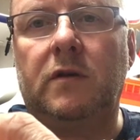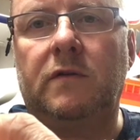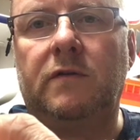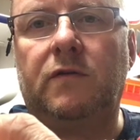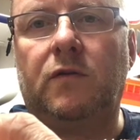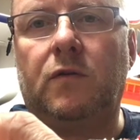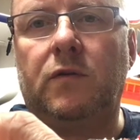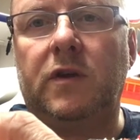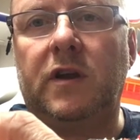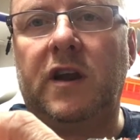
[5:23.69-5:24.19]

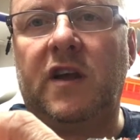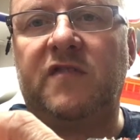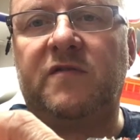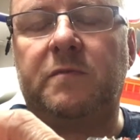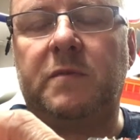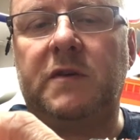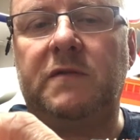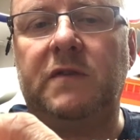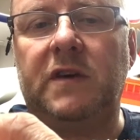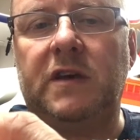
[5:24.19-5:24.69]
for your
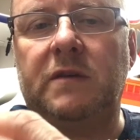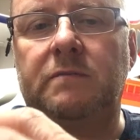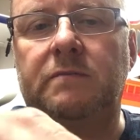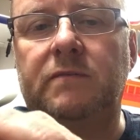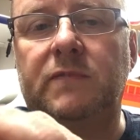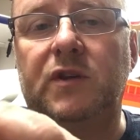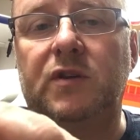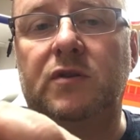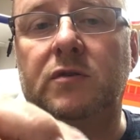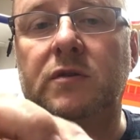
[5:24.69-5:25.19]
FPV.
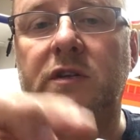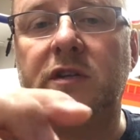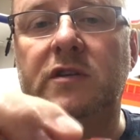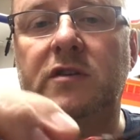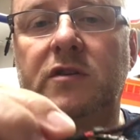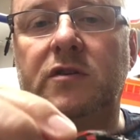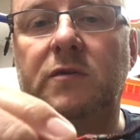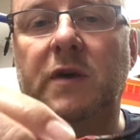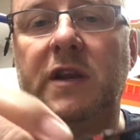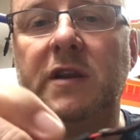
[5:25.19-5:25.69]
You don't need
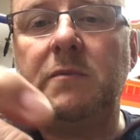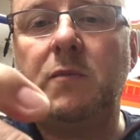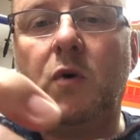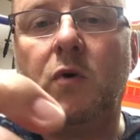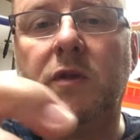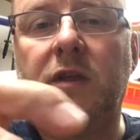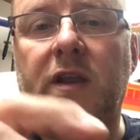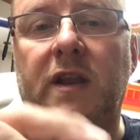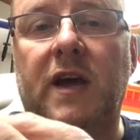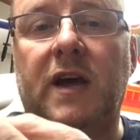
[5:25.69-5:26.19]
to do any
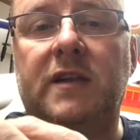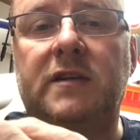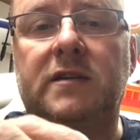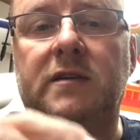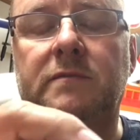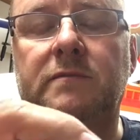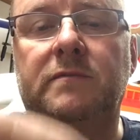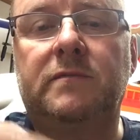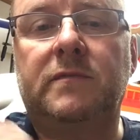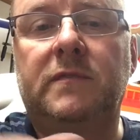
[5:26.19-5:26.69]
more than that.
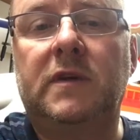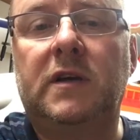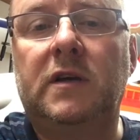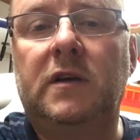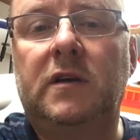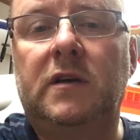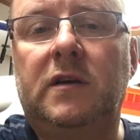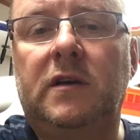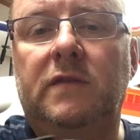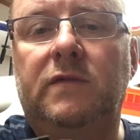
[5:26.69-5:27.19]

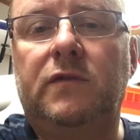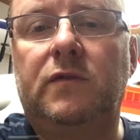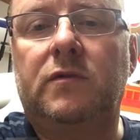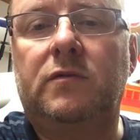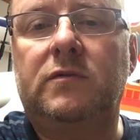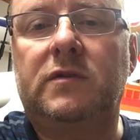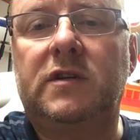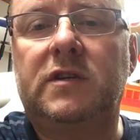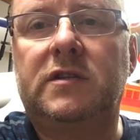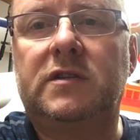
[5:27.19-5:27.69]
If you
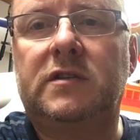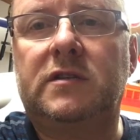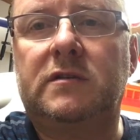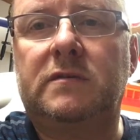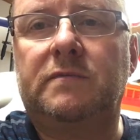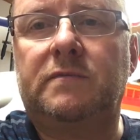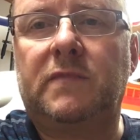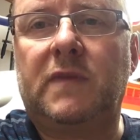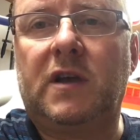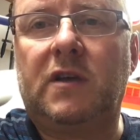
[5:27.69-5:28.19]
notice,
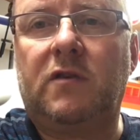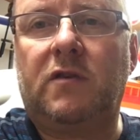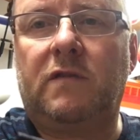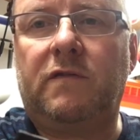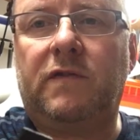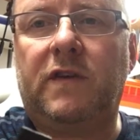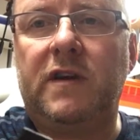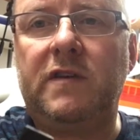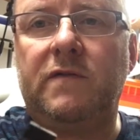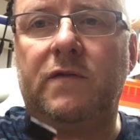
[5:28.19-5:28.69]
I got
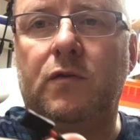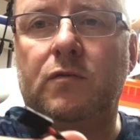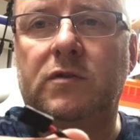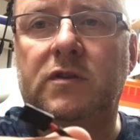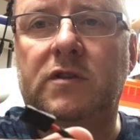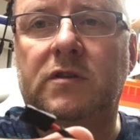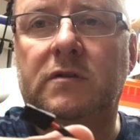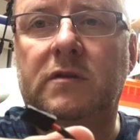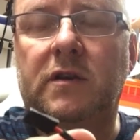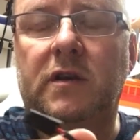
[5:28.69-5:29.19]
5
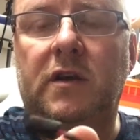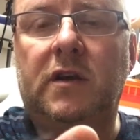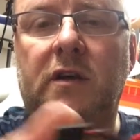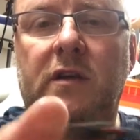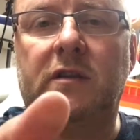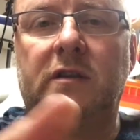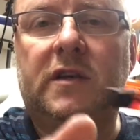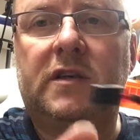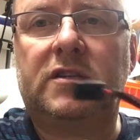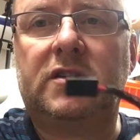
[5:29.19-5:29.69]
volt,
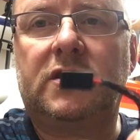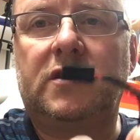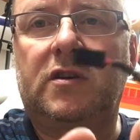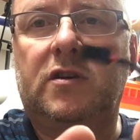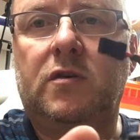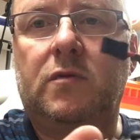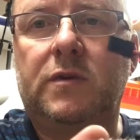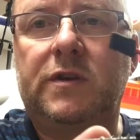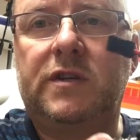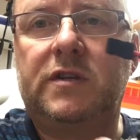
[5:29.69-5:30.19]
That's going to
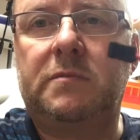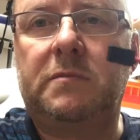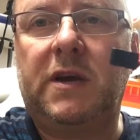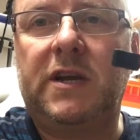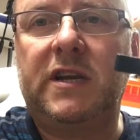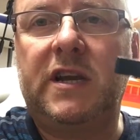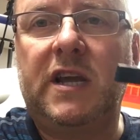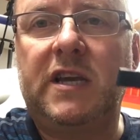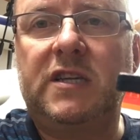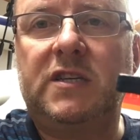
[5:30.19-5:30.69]
go into my
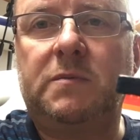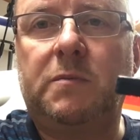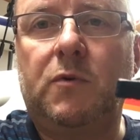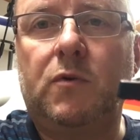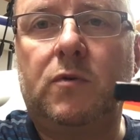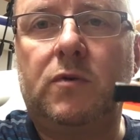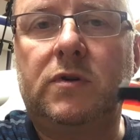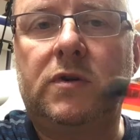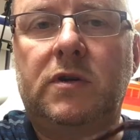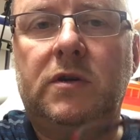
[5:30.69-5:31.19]
NAS
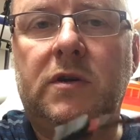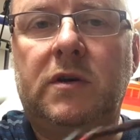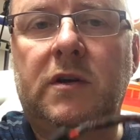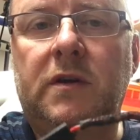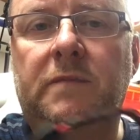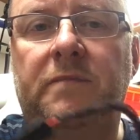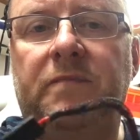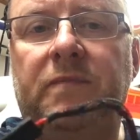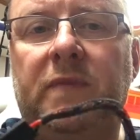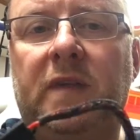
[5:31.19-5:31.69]
board,
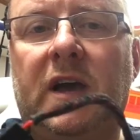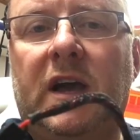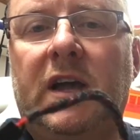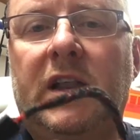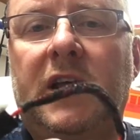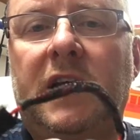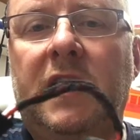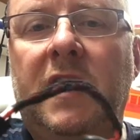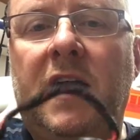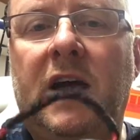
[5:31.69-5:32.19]
and
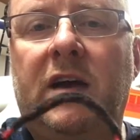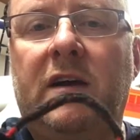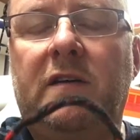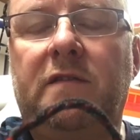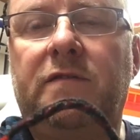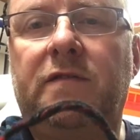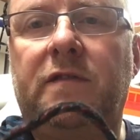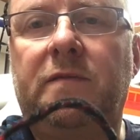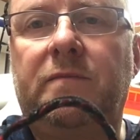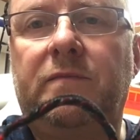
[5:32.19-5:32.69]
I
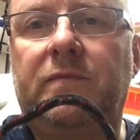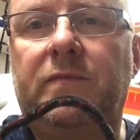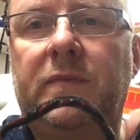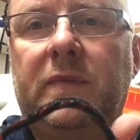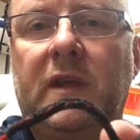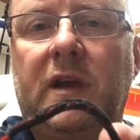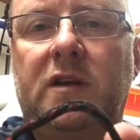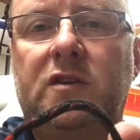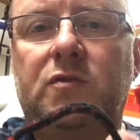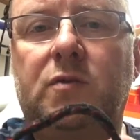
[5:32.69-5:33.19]
have
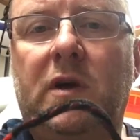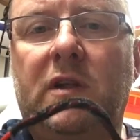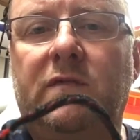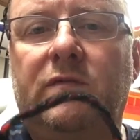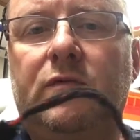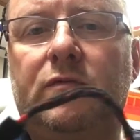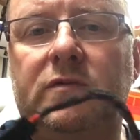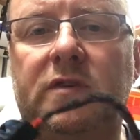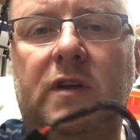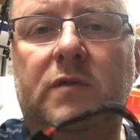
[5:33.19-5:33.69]
a 12
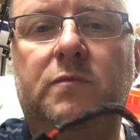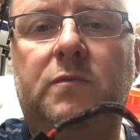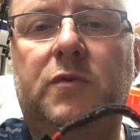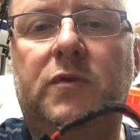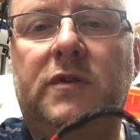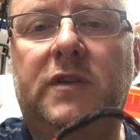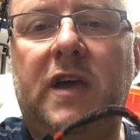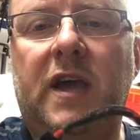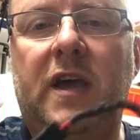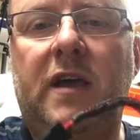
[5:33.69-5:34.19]
volt
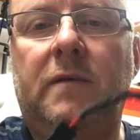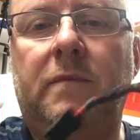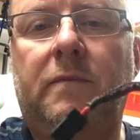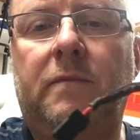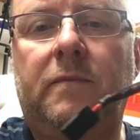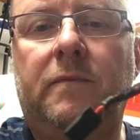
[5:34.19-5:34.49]
output there.